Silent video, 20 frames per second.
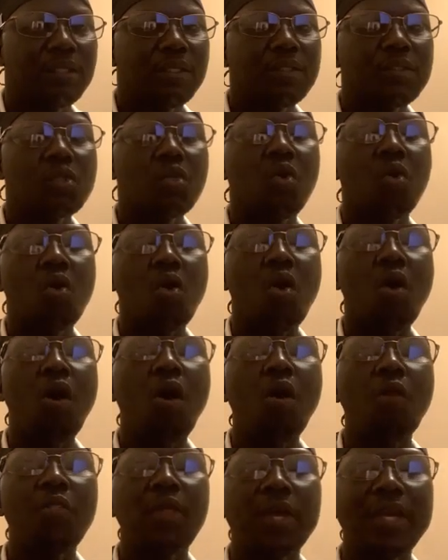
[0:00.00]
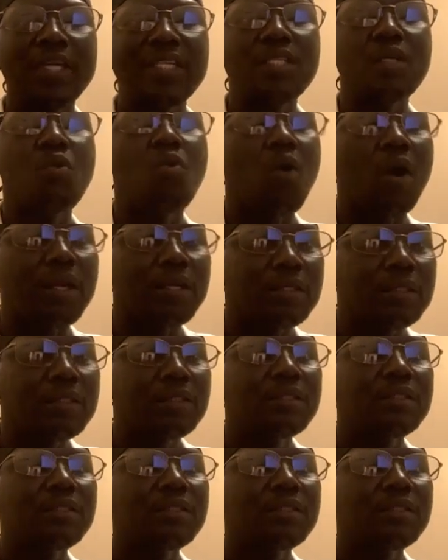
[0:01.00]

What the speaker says: so call the getting one